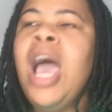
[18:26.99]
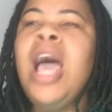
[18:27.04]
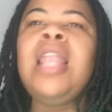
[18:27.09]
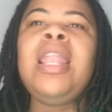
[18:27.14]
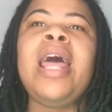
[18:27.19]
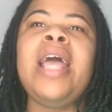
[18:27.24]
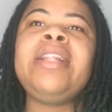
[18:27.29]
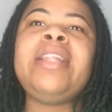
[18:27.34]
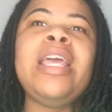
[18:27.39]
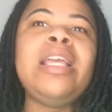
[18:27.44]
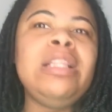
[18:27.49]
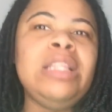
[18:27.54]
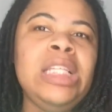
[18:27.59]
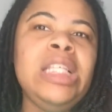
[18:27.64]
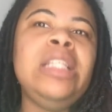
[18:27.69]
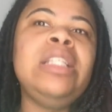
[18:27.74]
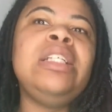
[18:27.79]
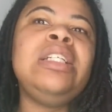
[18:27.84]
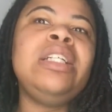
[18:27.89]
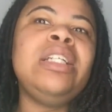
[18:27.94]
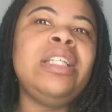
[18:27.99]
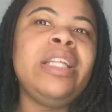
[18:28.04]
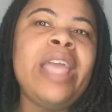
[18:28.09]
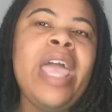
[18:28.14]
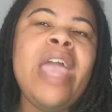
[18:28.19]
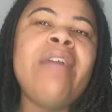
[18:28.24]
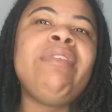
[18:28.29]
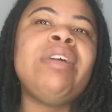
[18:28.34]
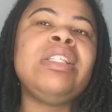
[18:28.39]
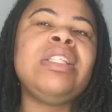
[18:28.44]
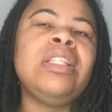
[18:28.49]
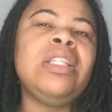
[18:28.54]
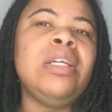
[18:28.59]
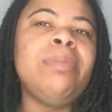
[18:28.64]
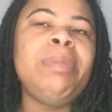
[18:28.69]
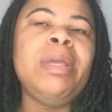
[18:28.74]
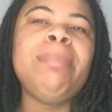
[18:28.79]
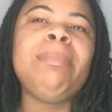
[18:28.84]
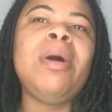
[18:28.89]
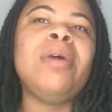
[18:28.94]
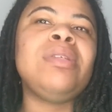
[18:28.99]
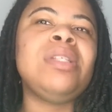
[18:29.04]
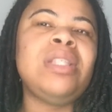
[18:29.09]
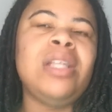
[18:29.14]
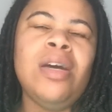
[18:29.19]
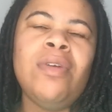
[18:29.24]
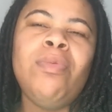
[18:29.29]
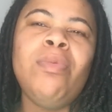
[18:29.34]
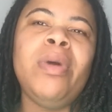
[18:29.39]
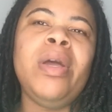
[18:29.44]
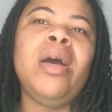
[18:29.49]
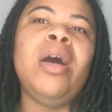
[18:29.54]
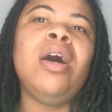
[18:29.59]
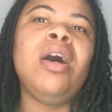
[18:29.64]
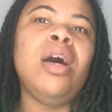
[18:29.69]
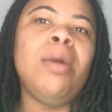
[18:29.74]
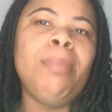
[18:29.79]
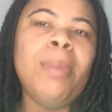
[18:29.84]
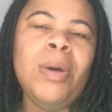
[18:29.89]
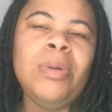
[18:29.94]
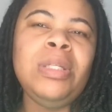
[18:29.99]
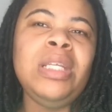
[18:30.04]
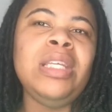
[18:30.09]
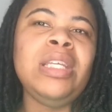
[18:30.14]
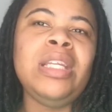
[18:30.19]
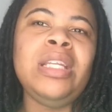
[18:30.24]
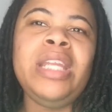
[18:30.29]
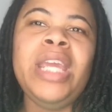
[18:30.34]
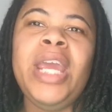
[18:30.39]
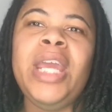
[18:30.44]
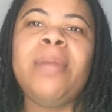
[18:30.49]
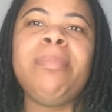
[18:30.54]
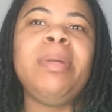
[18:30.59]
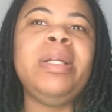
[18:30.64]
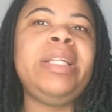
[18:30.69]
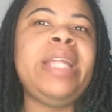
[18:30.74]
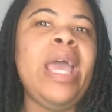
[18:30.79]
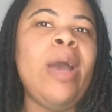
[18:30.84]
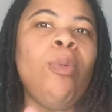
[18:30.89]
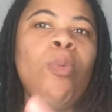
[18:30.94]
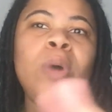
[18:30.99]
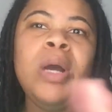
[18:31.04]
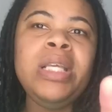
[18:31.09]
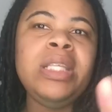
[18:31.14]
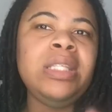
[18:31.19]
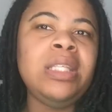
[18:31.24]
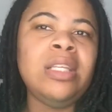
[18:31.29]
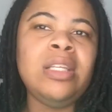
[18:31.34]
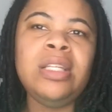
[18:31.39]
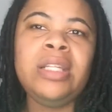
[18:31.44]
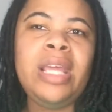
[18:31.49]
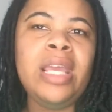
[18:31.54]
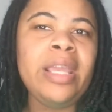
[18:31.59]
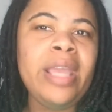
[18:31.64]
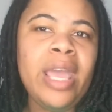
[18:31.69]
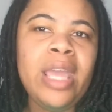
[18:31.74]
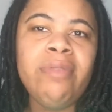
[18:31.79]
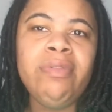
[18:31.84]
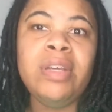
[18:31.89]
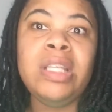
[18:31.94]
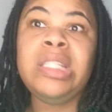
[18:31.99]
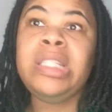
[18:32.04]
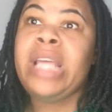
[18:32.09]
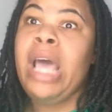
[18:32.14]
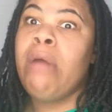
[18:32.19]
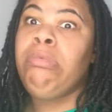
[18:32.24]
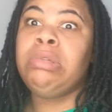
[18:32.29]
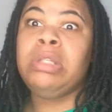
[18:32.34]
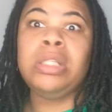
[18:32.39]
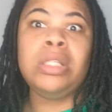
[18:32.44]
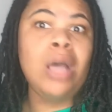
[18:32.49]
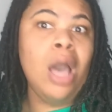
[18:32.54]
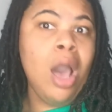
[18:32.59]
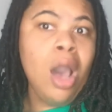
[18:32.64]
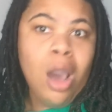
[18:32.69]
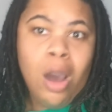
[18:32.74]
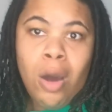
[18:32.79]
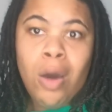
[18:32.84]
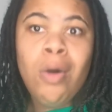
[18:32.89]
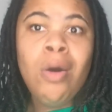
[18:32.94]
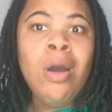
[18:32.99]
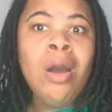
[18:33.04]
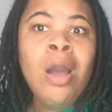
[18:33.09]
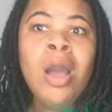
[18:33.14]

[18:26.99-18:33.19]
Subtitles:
Like, they literally could have gave us a little bit more stuff with Monique and Derek. But that one scene that they gave us, that was all.